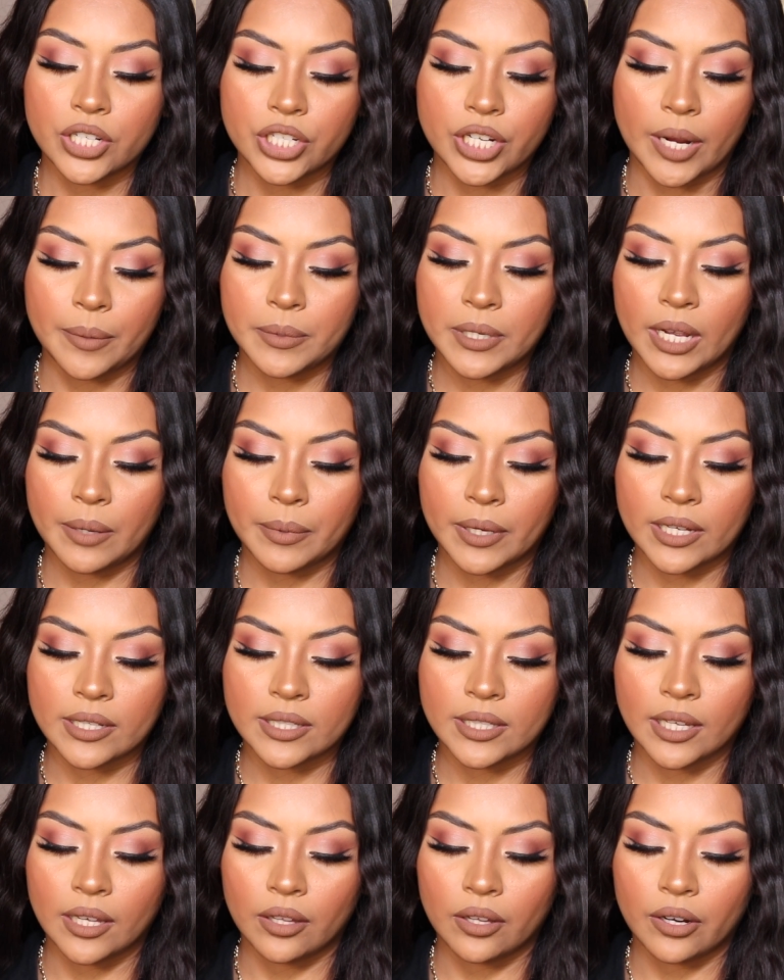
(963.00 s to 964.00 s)
Shape Tape
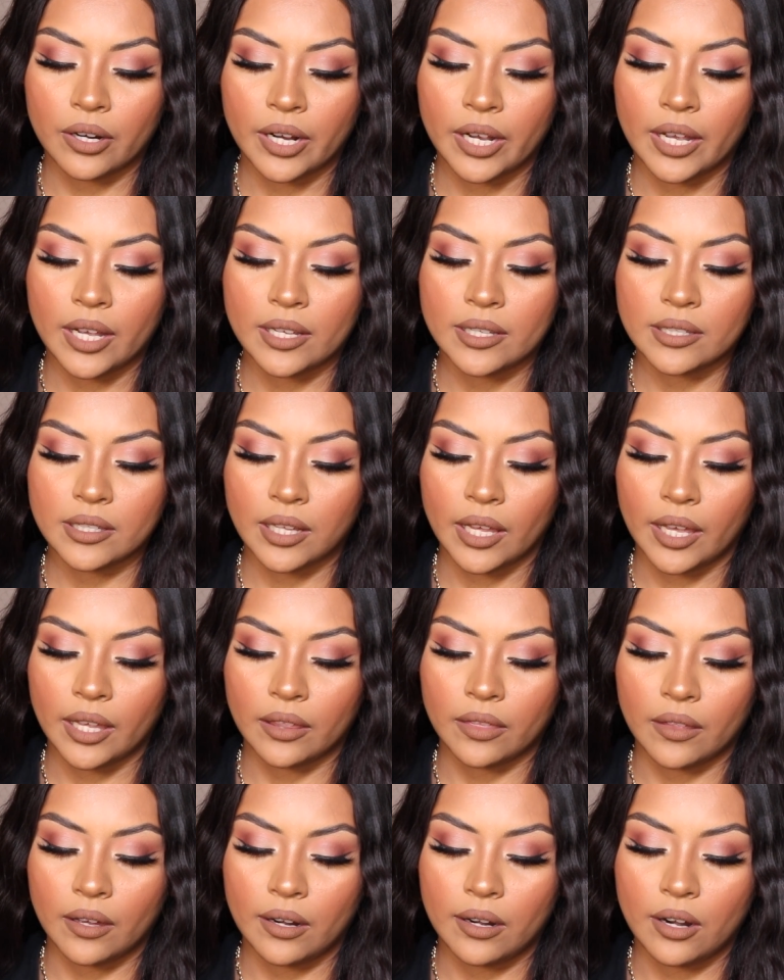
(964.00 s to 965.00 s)
Concealer is
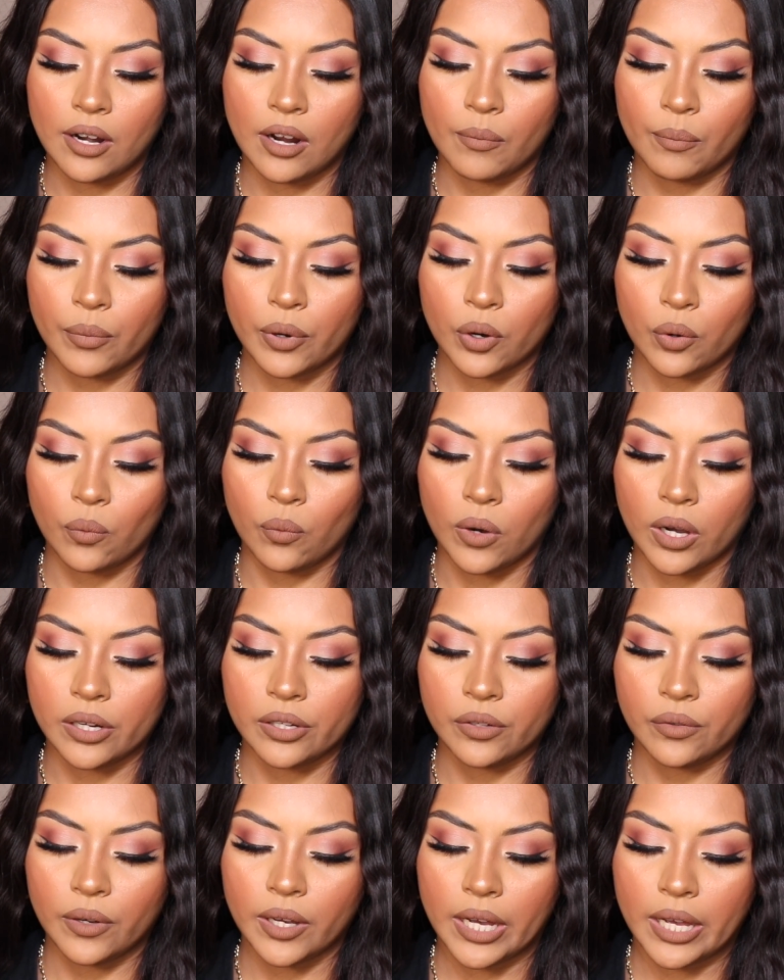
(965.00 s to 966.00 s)
like the
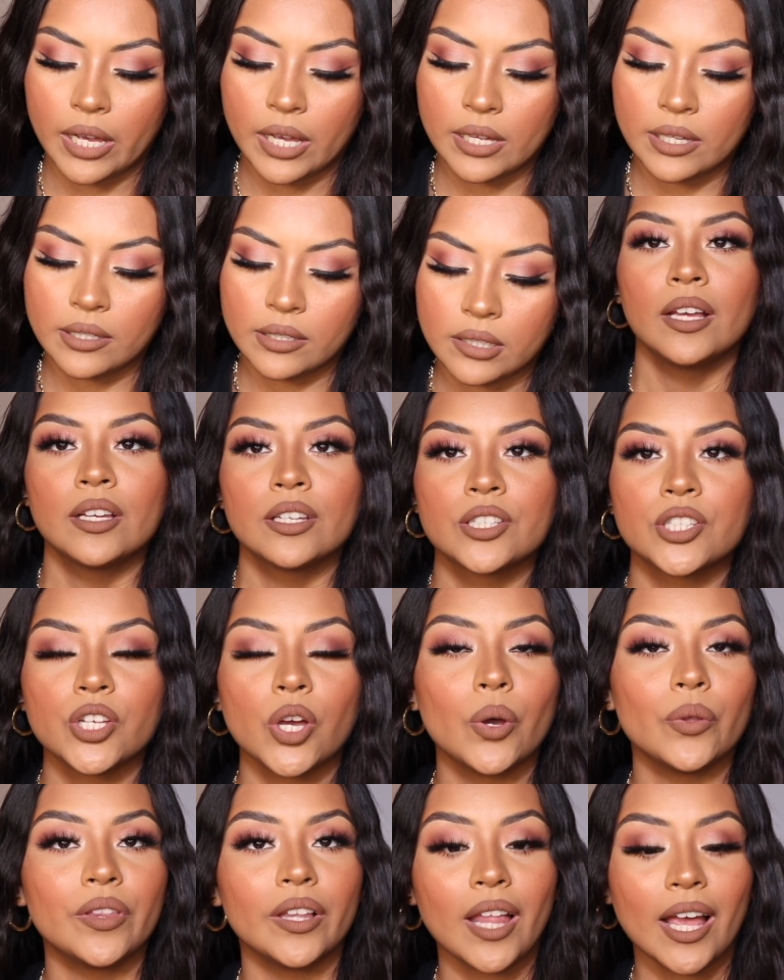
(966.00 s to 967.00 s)
#1, you guys.
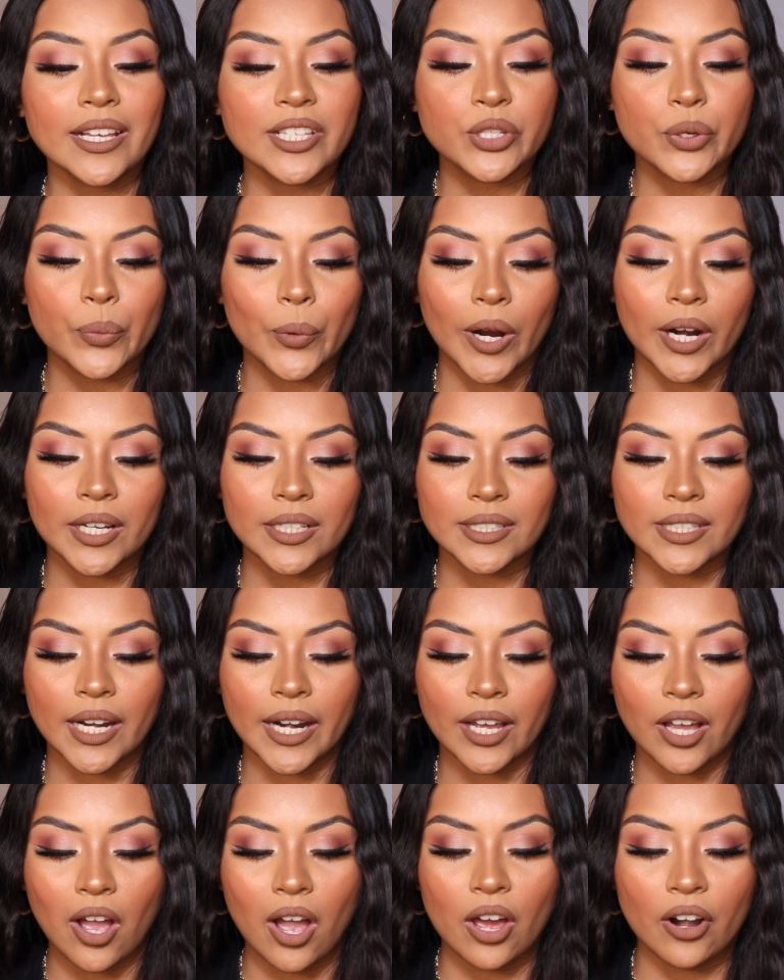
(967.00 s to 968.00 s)
So the last two products that
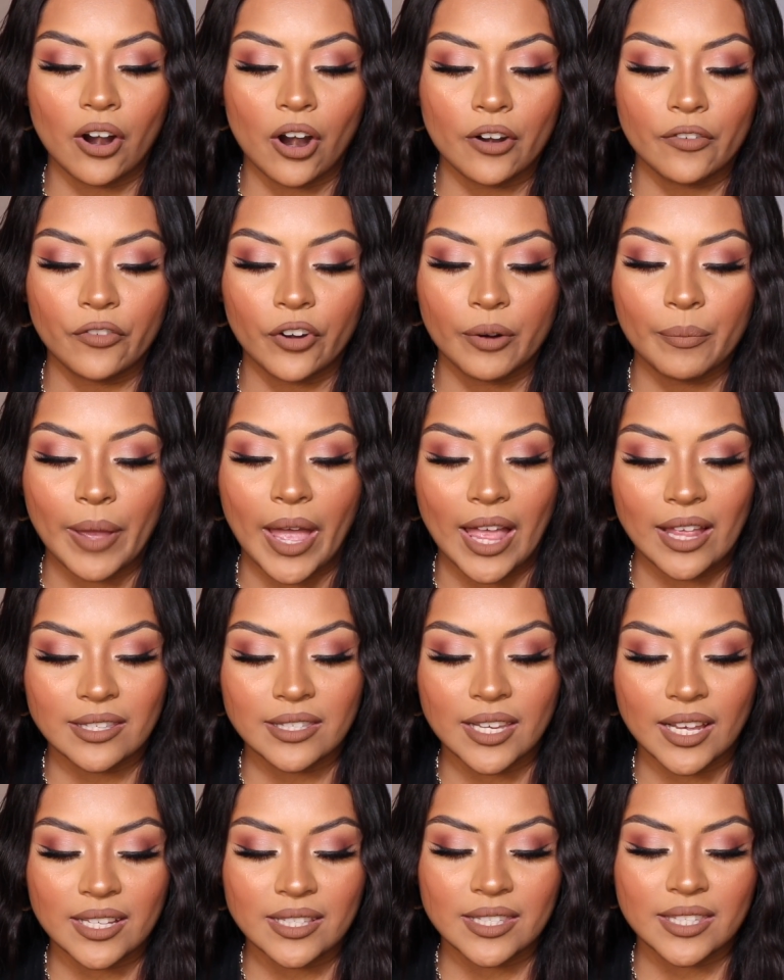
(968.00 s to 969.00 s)
I got are from
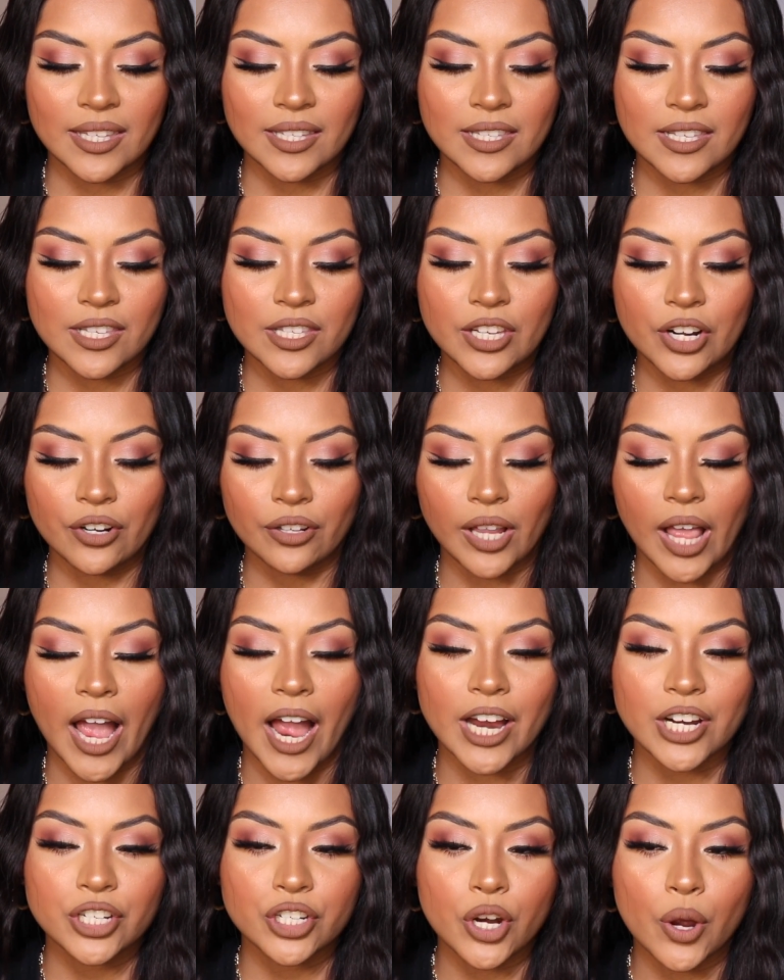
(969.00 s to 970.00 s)
Essence. This is their
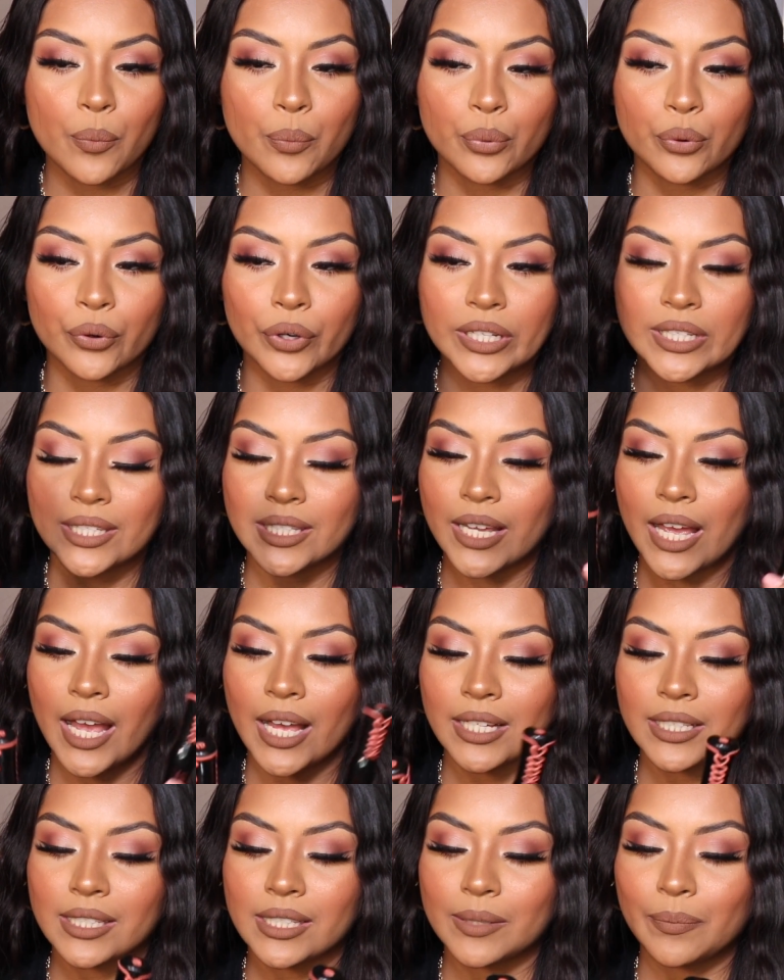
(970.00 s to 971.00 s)
Lash
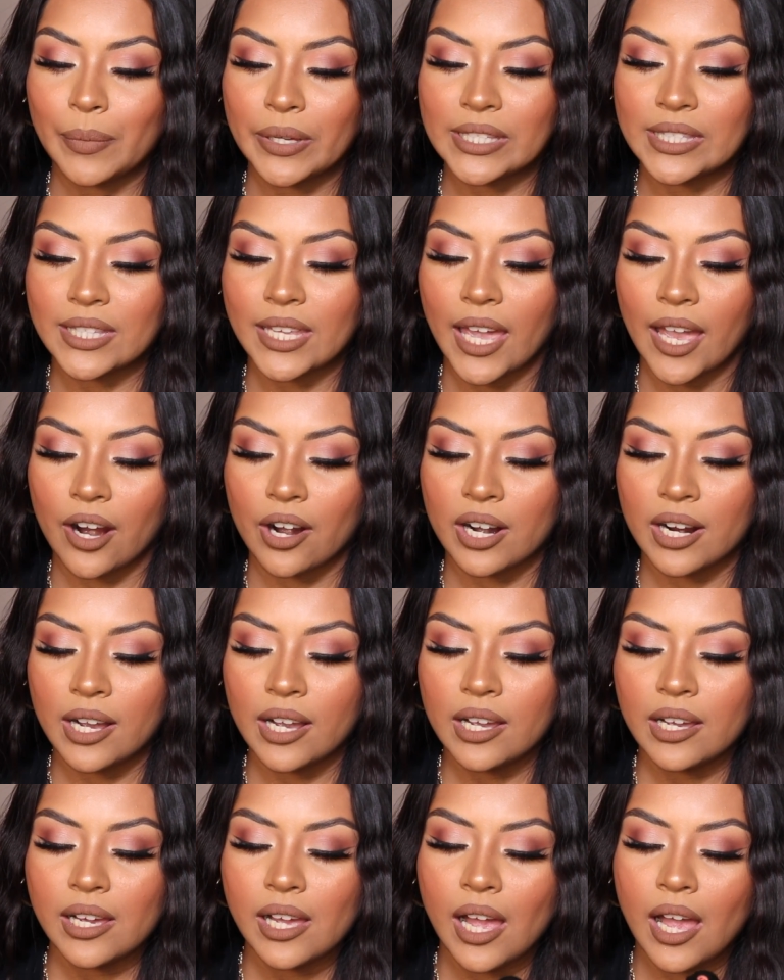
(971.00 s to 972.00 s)
Princess
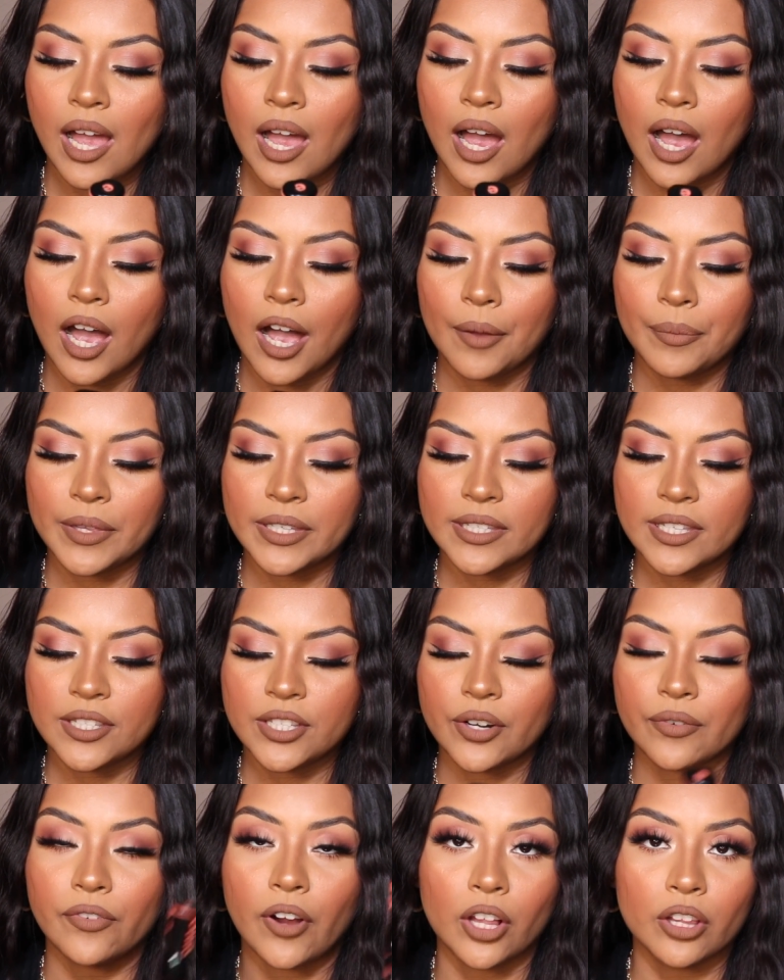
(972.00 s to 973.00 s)
Mascara. This is
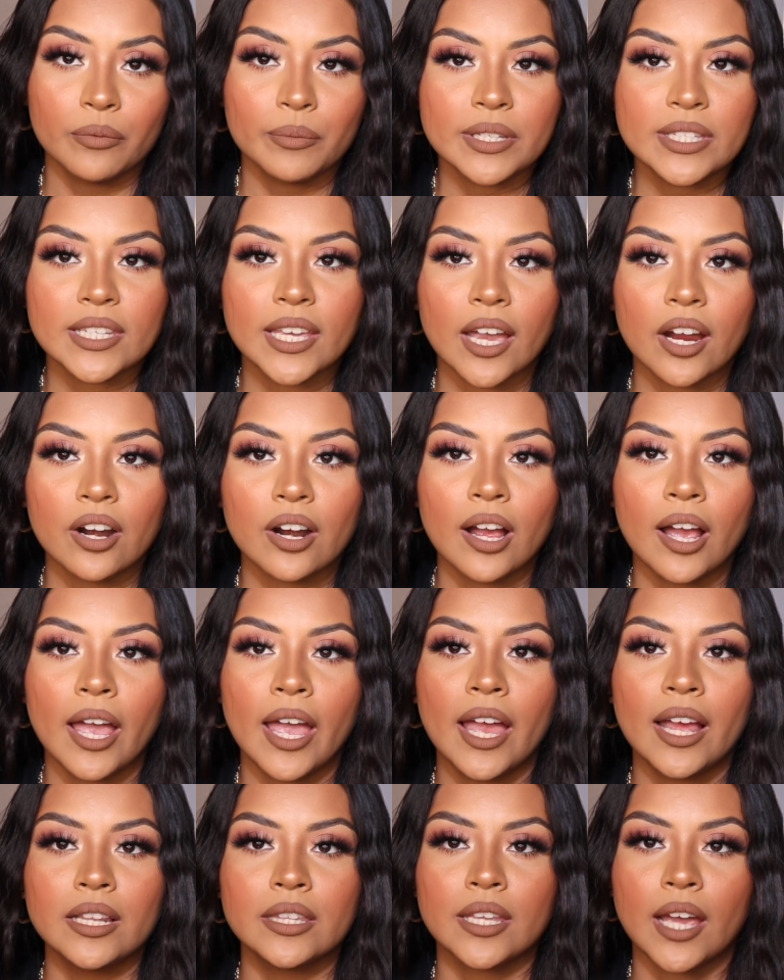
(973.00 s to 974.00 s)
their volume mascara,
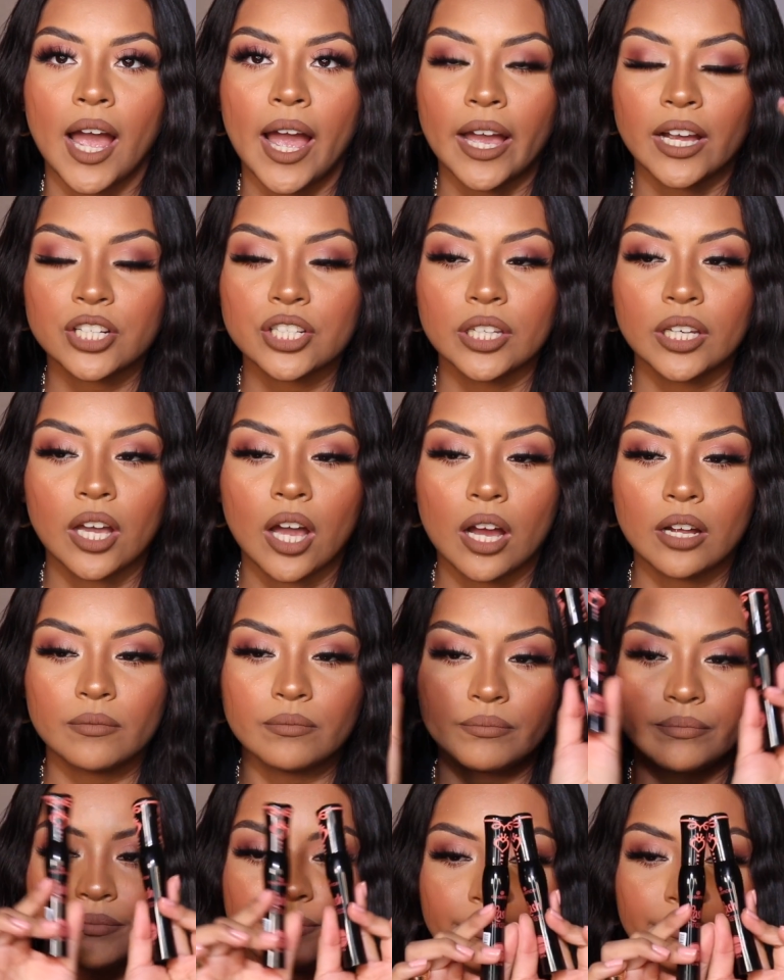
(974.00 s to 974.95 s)
and I actually got